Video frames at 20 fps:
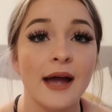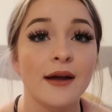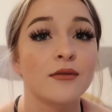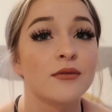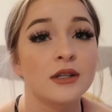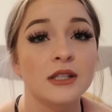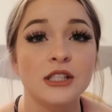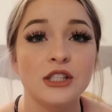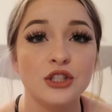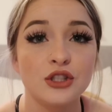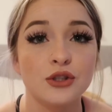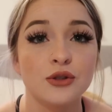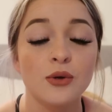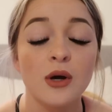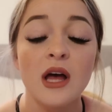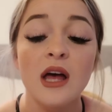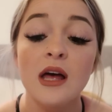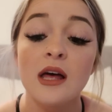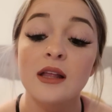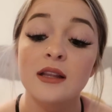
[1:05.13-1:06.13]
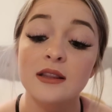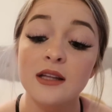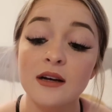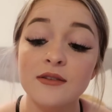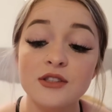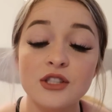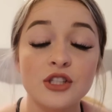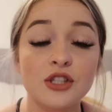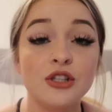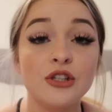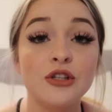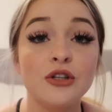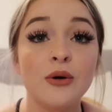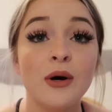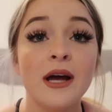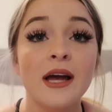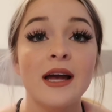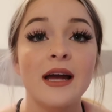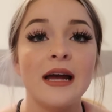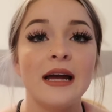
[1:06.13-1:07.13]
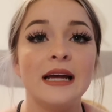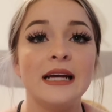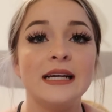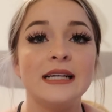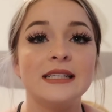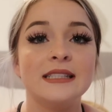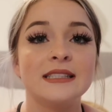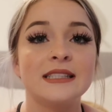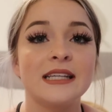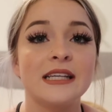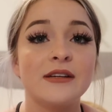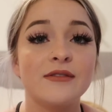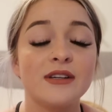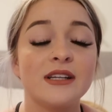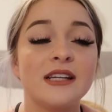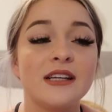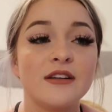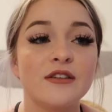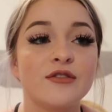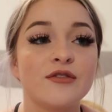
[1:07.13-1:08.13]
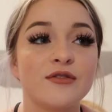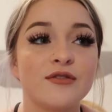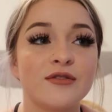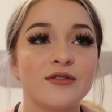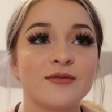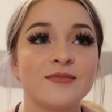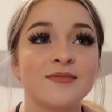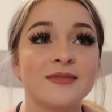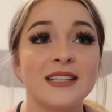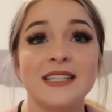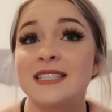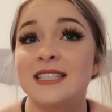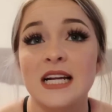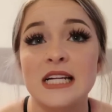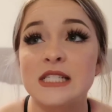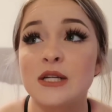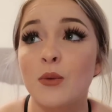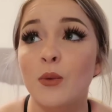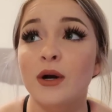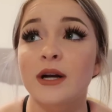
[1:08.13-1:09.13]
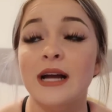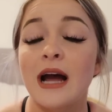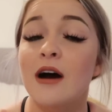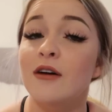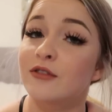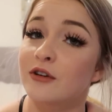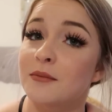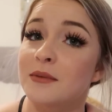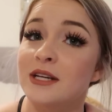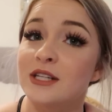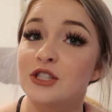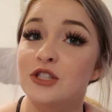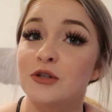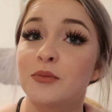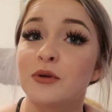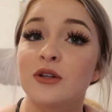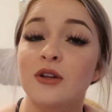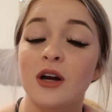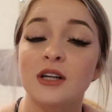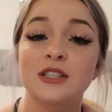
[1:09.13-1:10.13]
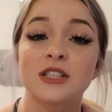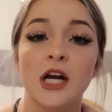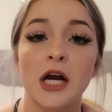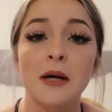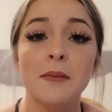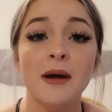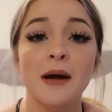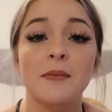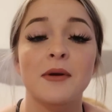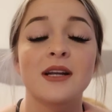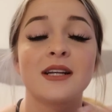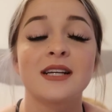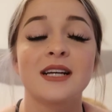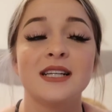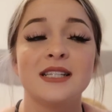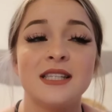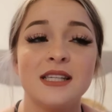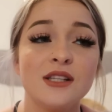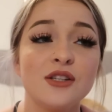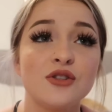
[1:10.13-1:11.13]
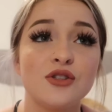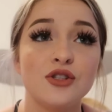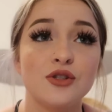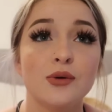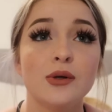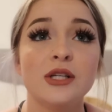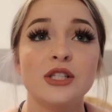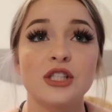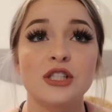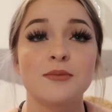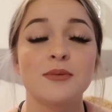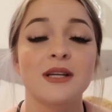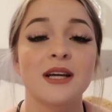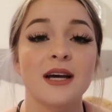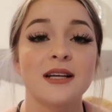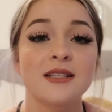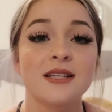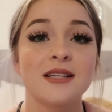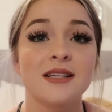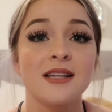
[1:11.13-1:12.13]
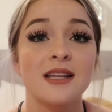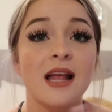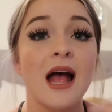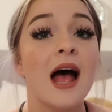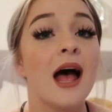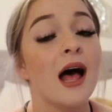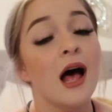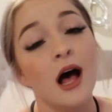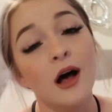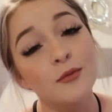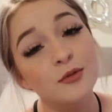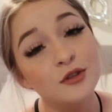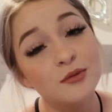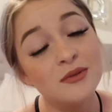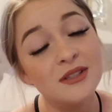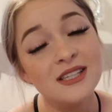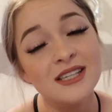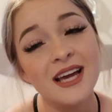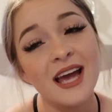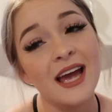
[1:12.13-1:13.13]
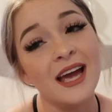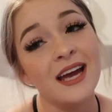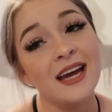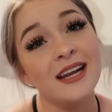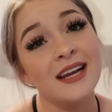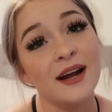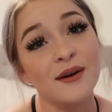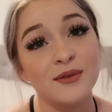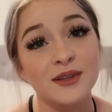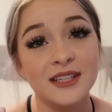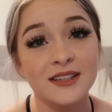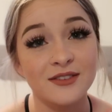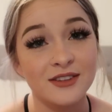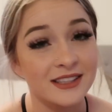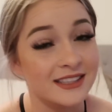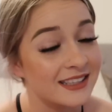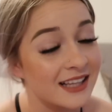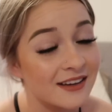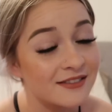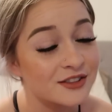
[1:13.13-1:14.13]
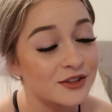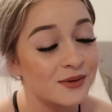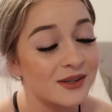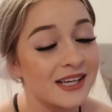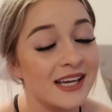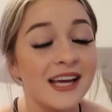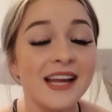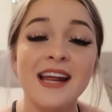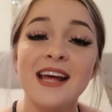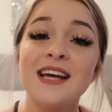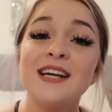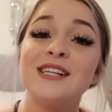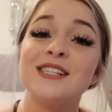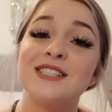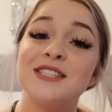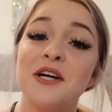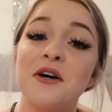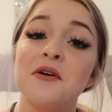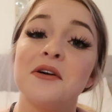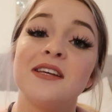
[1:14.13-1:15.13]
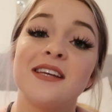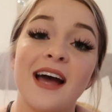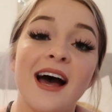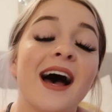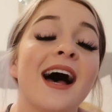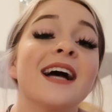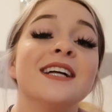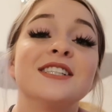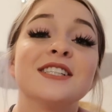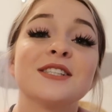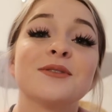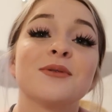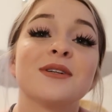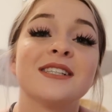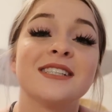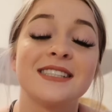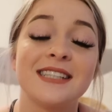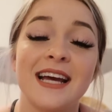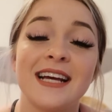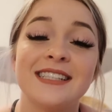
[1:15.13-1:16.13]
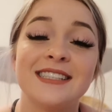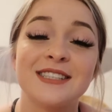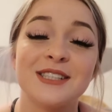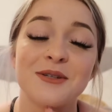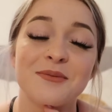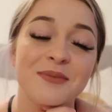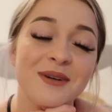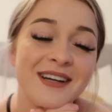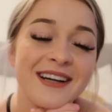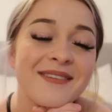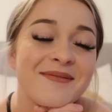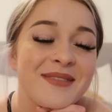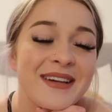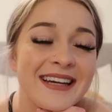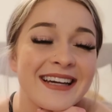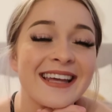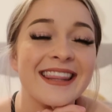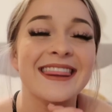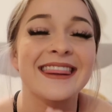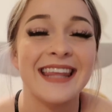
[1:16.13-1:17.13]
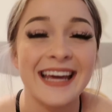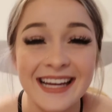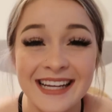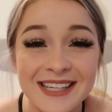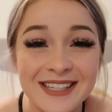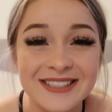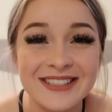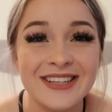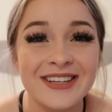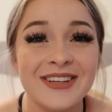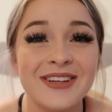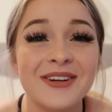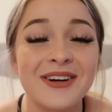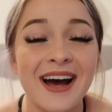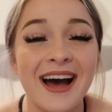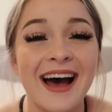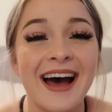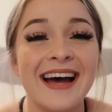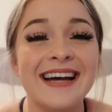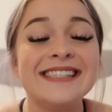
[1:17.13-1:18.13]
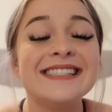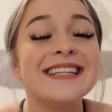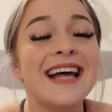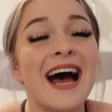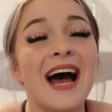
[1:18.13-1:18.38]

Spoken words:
I really do love to do, and even if this doesn't work out for me super long term, I'm gonna continue to do it just because it helps me and I really love doing it. So yeah, I just wanted to say super big thank you to you guys.